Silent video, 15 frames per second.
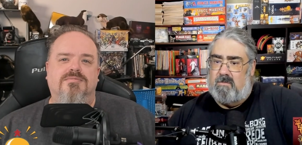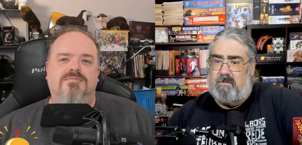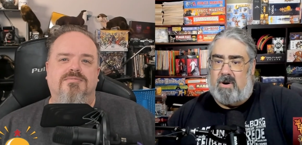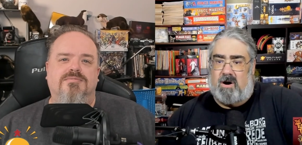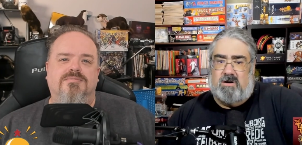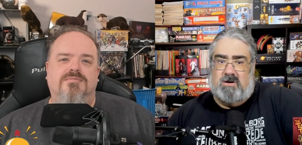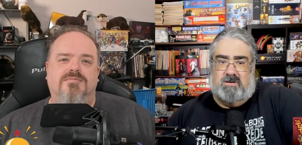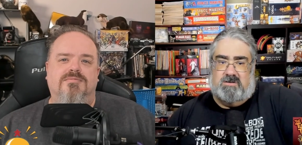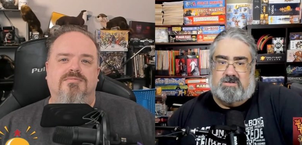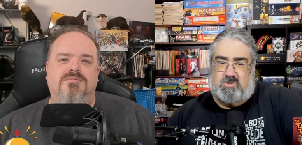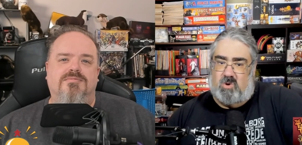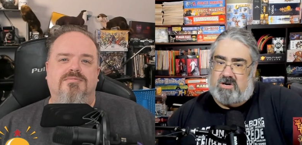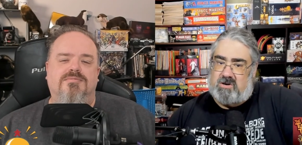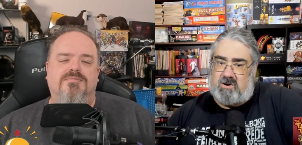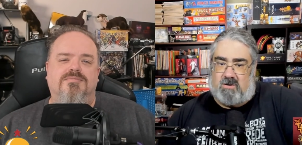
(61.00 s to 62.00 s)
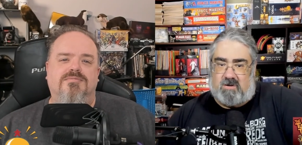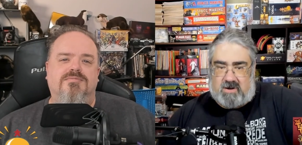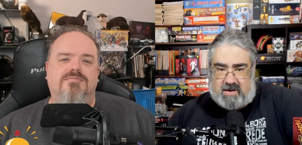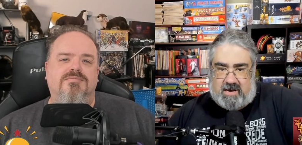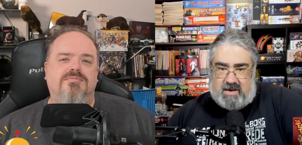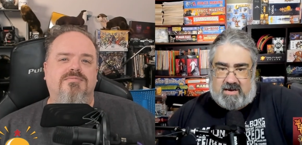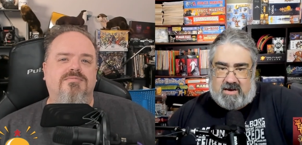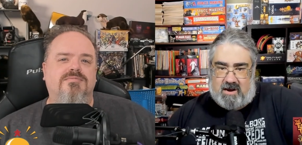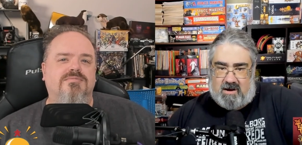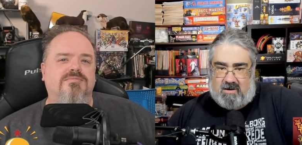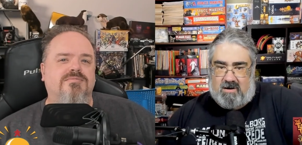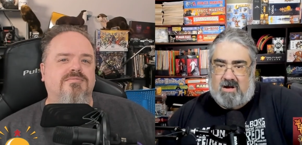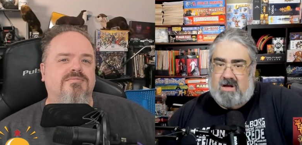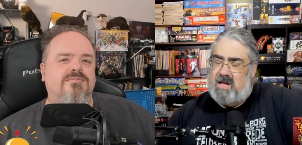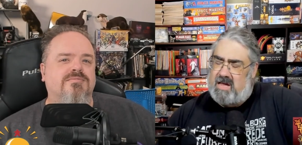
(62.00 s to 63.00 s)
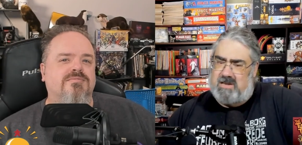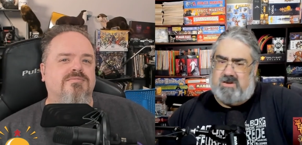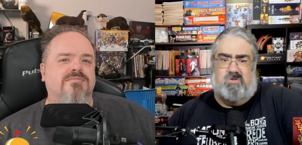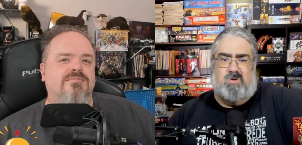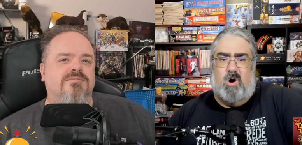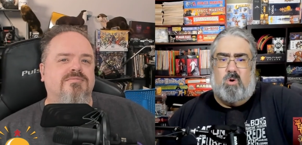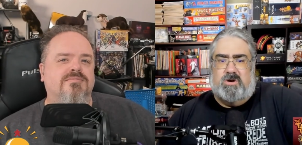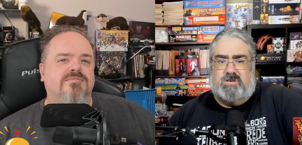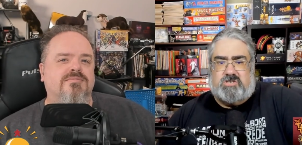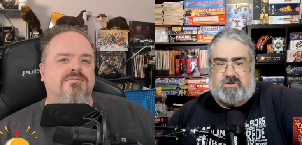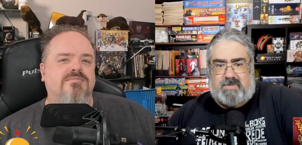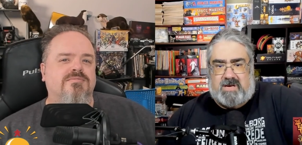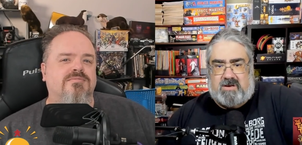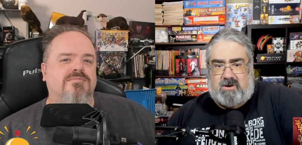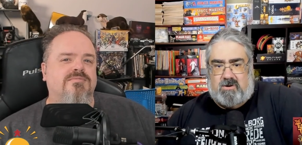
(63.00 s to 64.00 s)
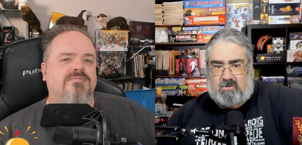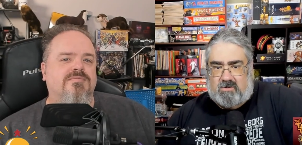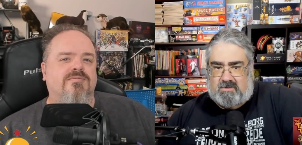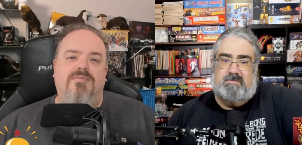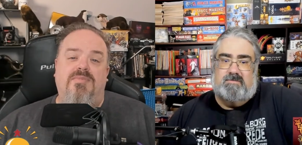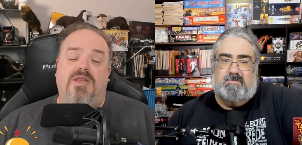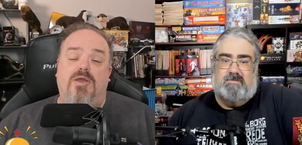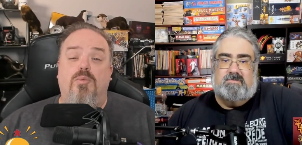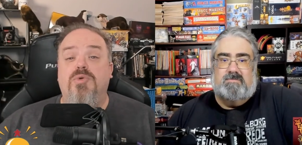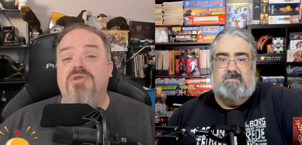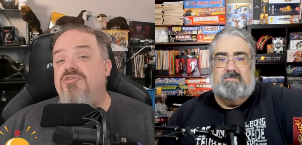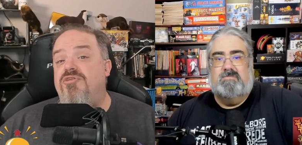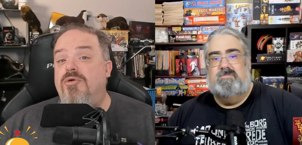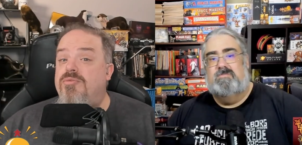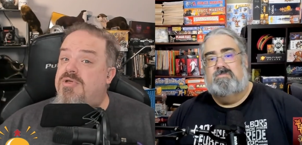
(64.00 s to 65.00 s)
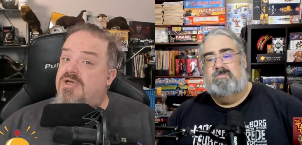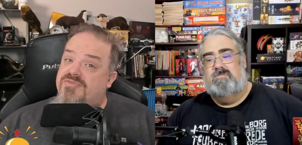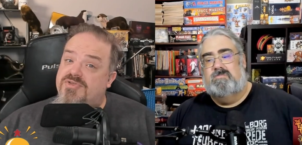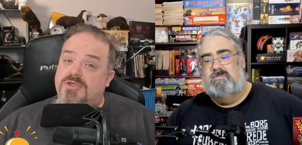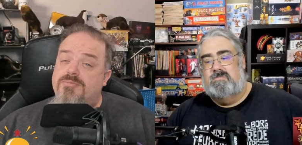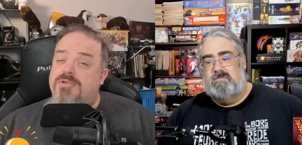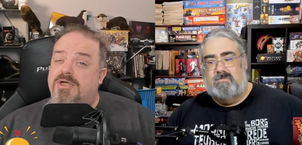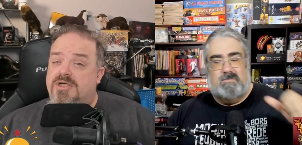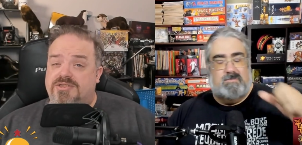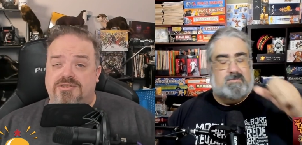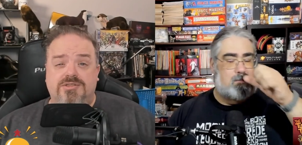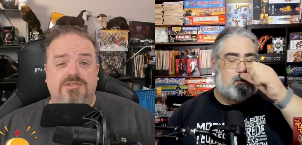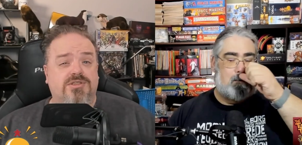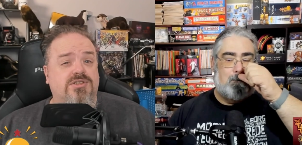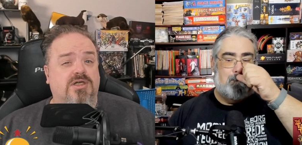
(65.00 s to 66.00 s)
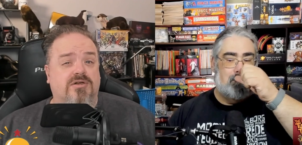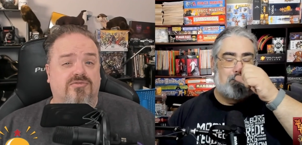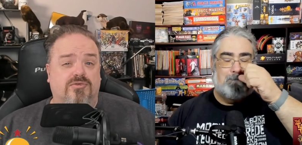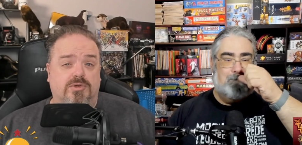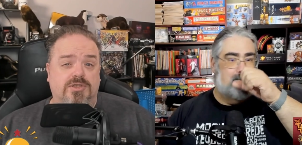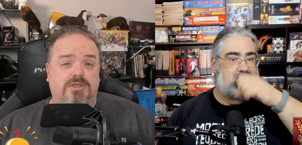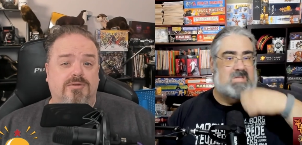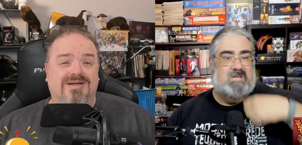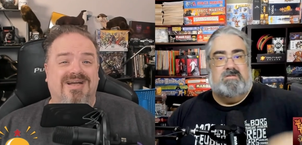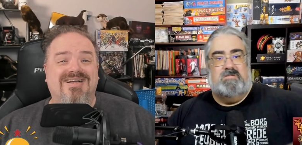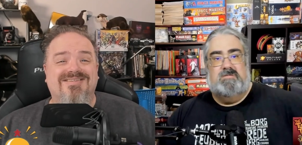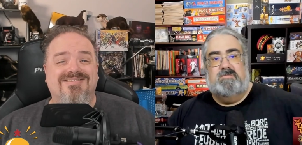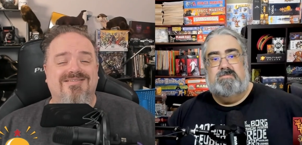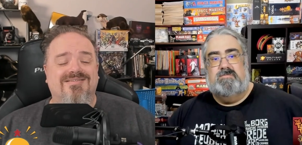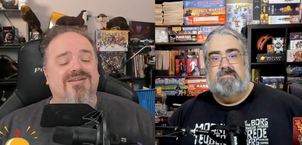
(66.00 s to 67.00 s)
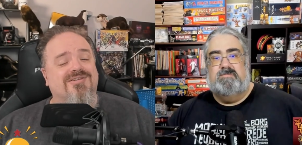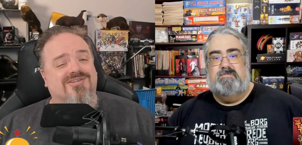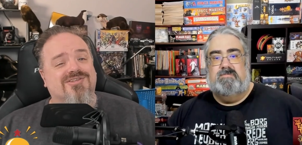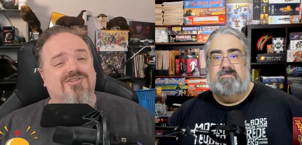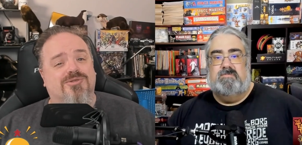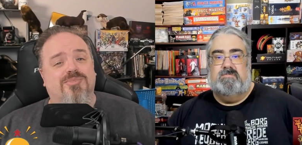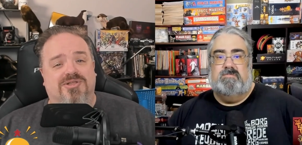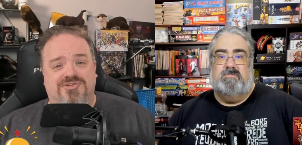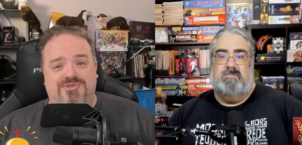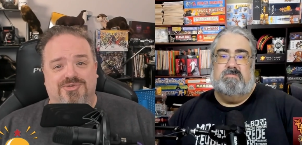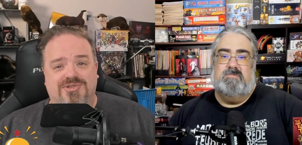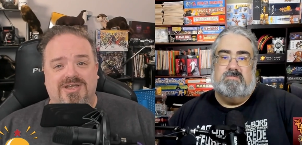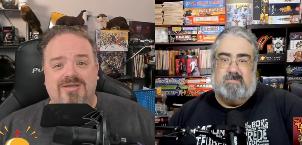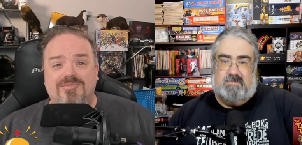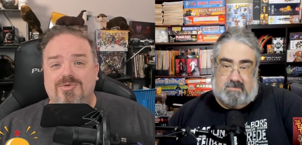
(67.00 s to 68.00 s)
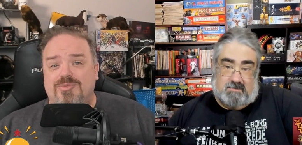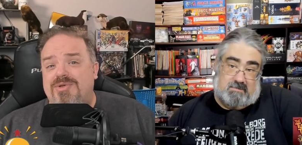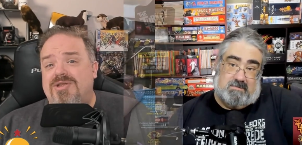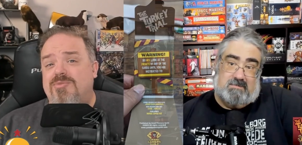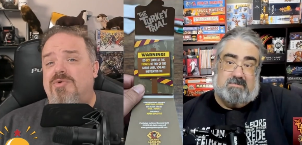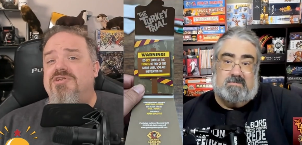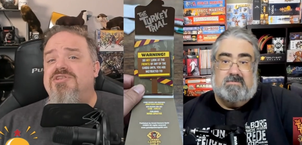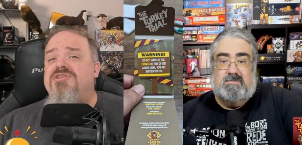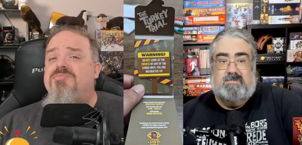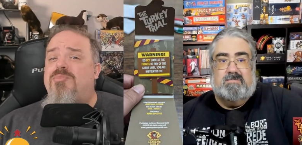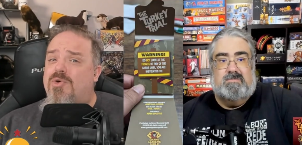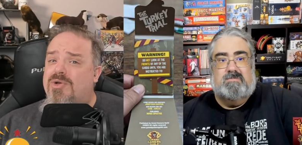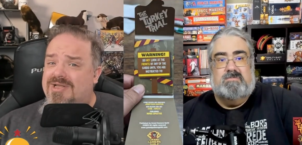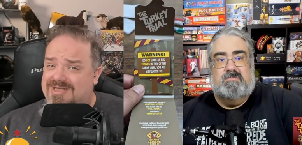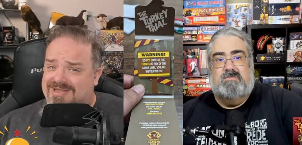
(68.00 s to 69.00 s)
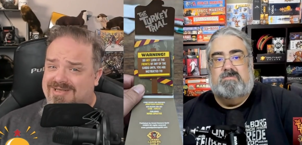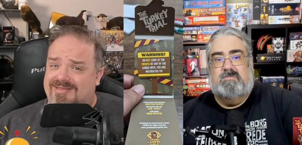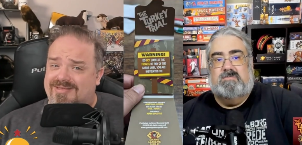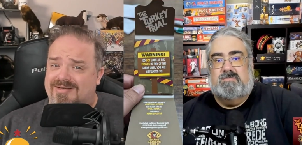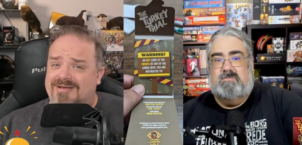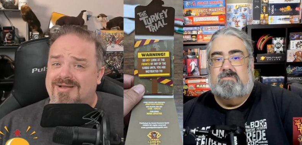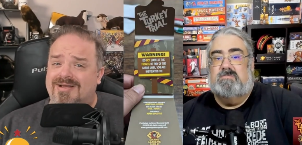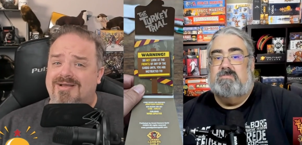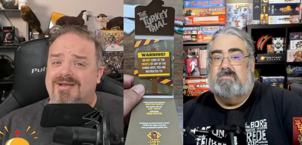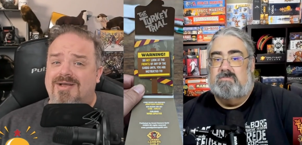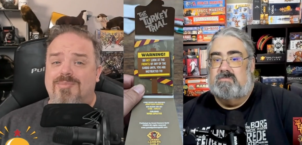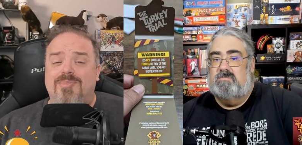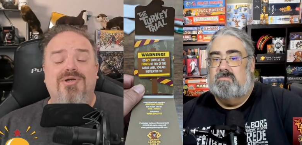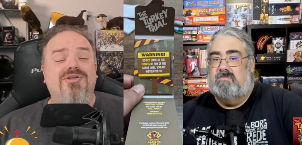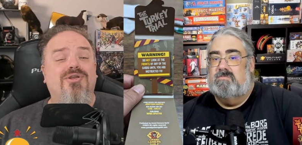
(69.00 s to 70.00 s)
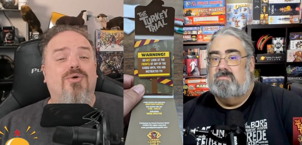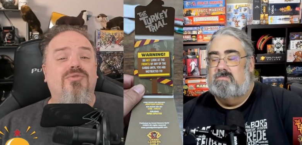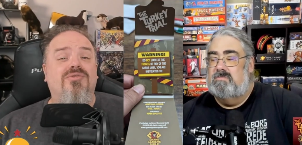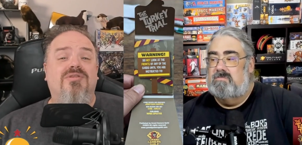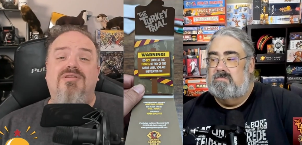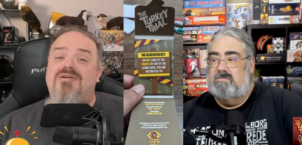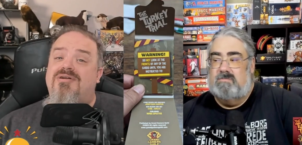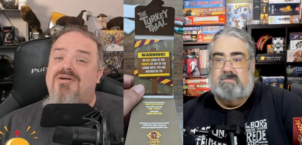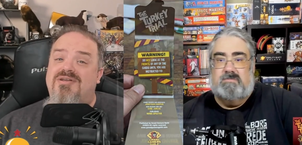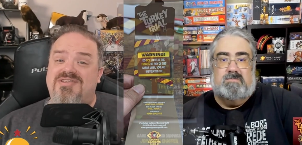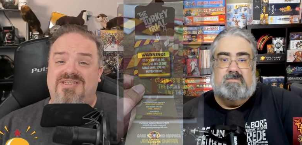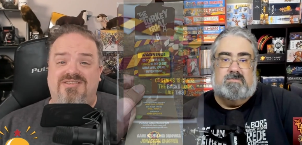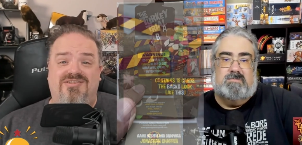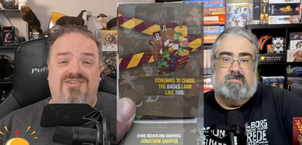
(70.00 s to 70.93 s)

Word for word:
Speaker 1: pardons one turkey a year, and you know it should be you. Now, we don't
Speaker 2: have an unboxing to share for you, as this is a puzzle game and we didn't want to spoil anything, but know that the contents